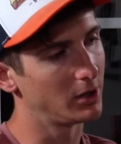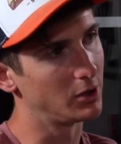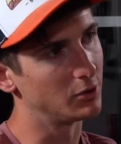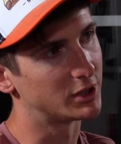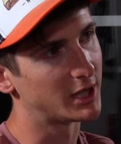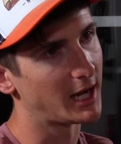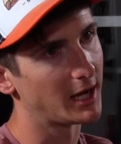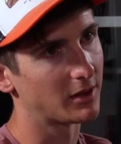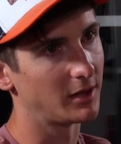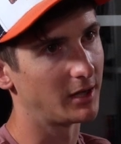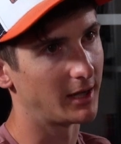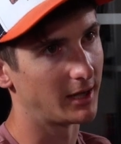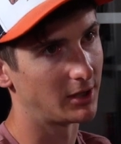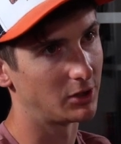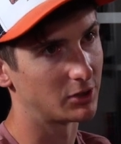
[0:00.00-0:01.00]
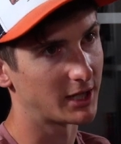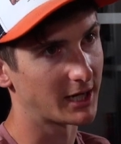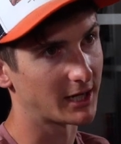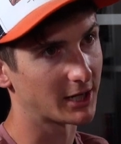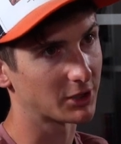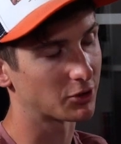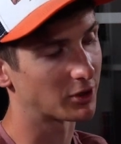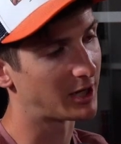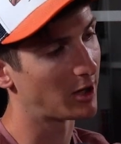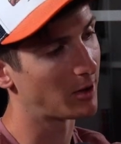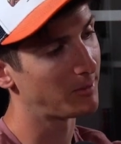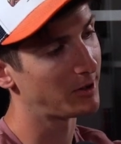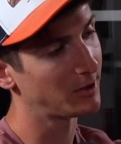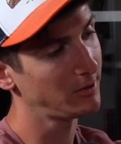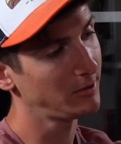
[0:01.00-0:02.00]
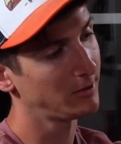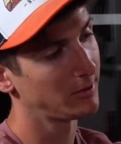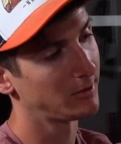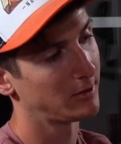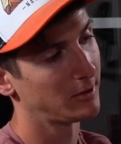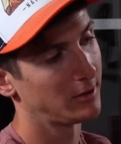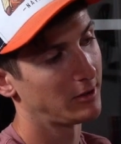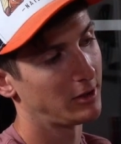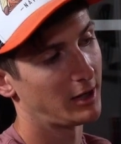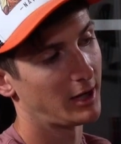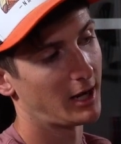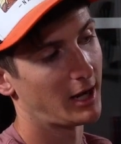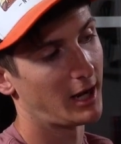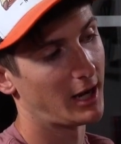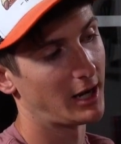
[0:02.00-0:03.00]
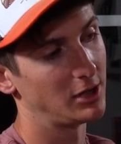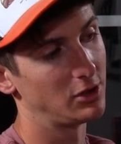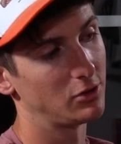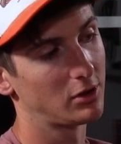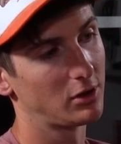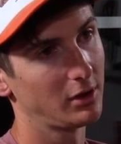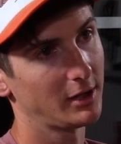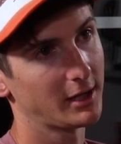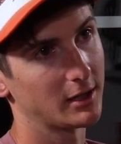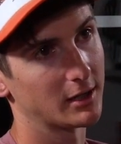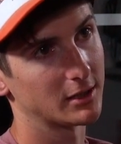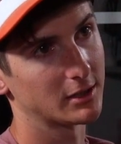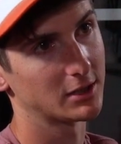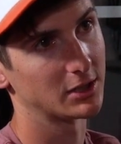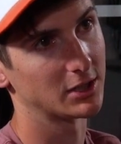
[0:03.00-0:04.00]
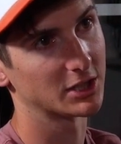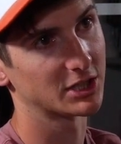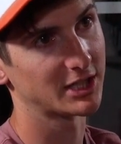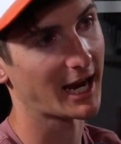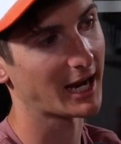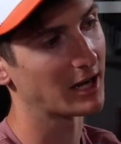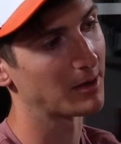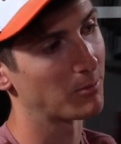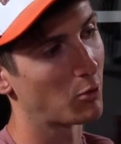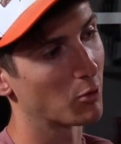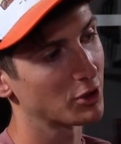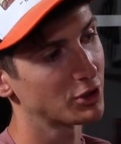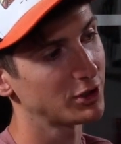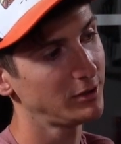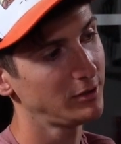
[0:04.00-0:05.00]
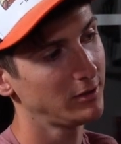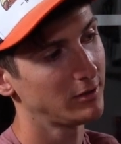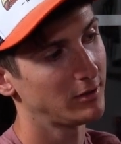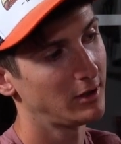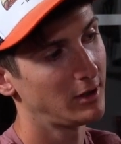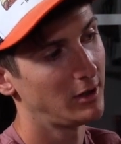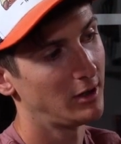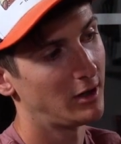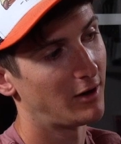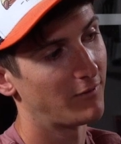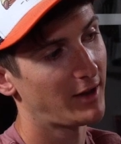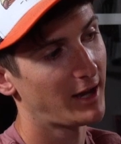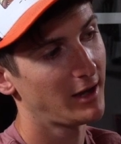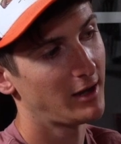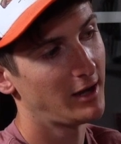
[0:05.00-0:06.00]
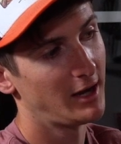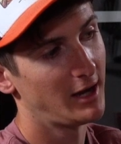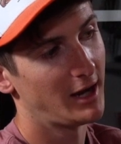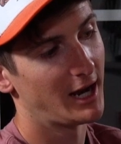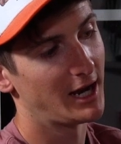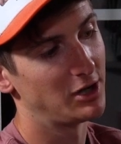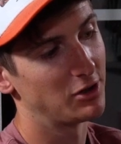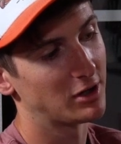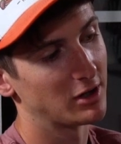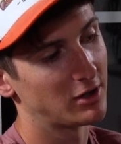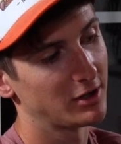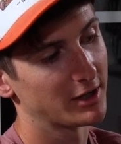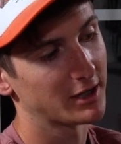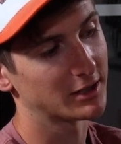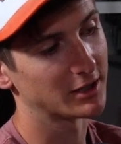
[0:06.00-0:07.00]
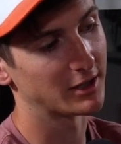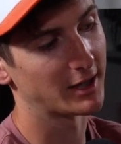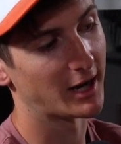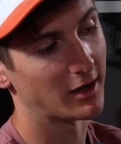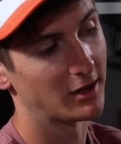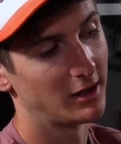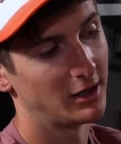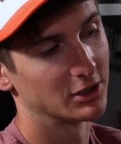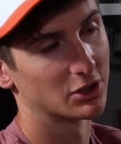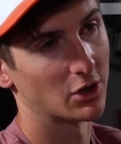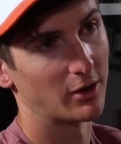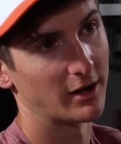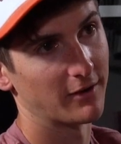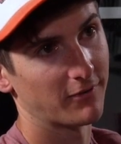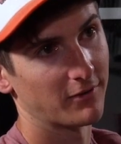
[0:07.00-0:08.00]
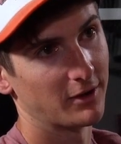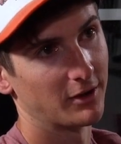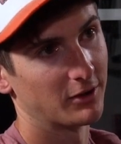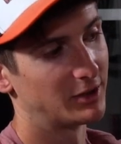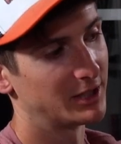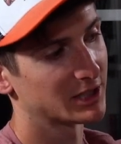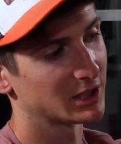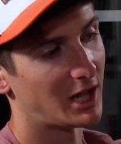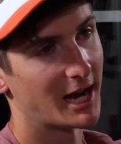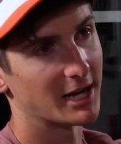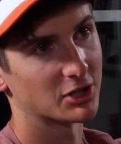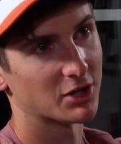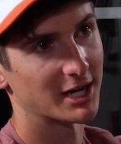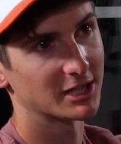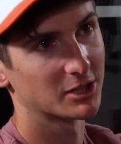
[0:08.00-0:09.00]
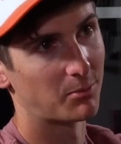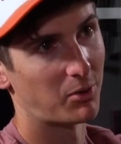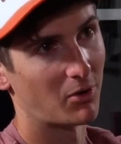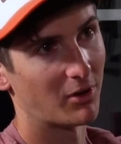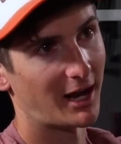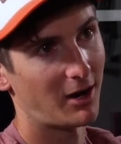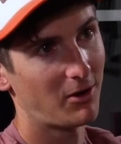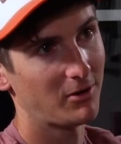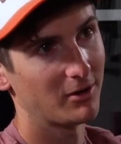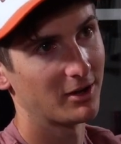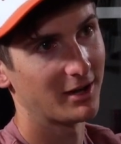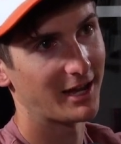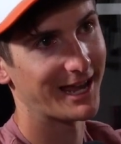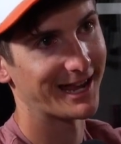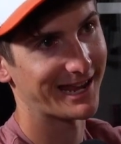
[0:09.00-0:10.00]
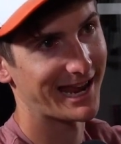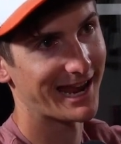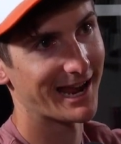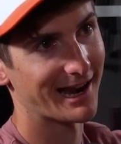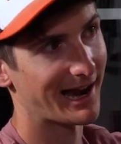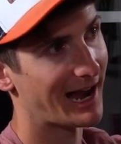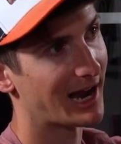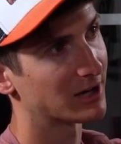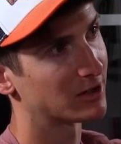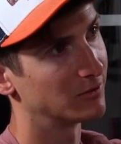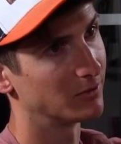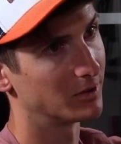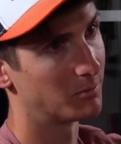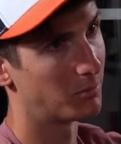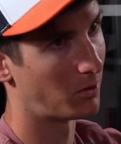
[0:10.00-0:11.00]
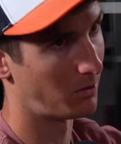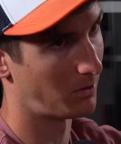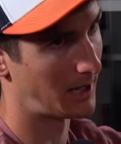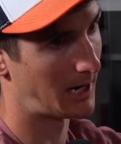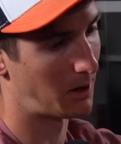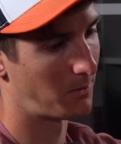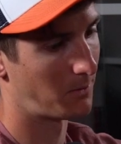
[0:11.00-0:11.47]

take an extra carabiner and you click it to the second portion of that, and you can click it to there. So if this line tries to pull out, it can't actively pull out.